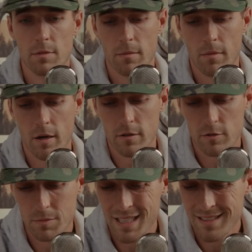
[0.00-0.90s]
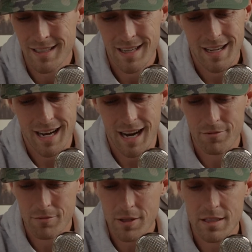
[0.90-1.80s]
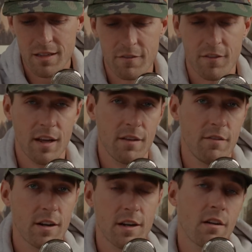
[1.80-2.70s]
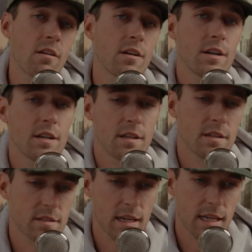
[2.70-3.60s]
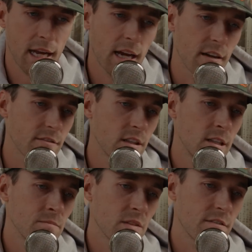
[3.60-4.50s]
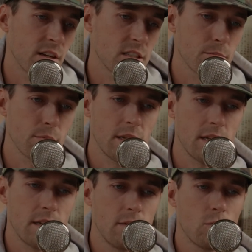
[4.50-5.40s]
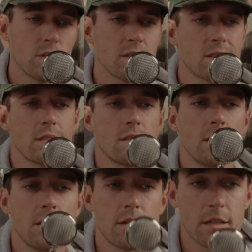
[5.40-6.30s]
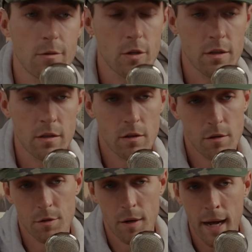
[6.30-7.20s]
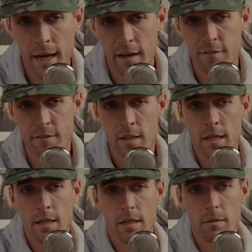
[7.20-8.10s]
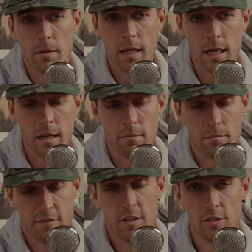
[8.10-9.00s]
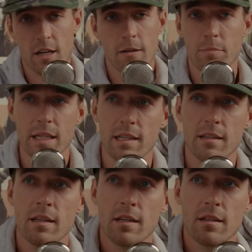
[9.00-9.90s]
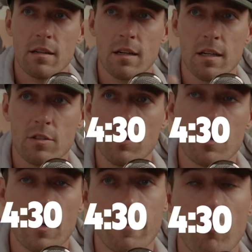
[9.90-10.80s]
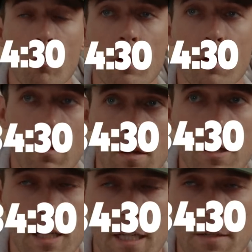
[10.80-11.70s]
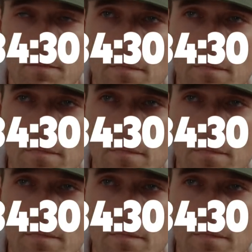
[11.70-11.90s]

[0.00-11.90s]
minute mark, which means I really didn't fade very hard in the second half. If I split in 1:16.31 through half, and my finish time being 2:34.30,